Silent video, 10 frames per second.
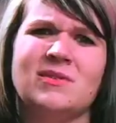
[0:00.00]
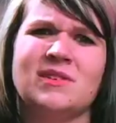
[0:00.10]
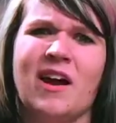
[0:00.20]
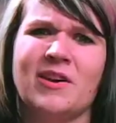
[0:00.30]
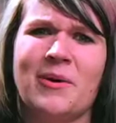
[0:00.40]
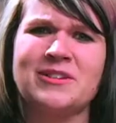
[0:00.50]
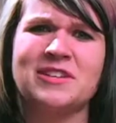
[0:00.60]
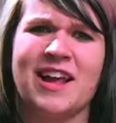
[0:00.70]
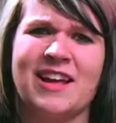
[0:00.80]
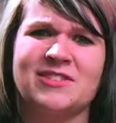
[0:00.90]
was a hard question
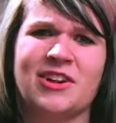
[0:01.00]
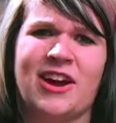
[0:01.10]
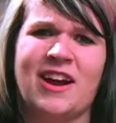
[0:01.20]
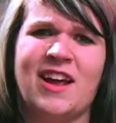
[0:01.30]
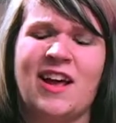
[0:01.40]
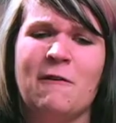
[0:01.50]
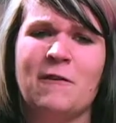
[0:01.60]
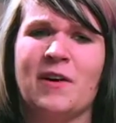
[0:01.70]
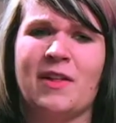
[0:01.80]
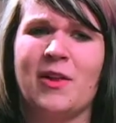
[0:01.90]
to answer, and
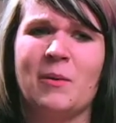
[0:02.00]
for a little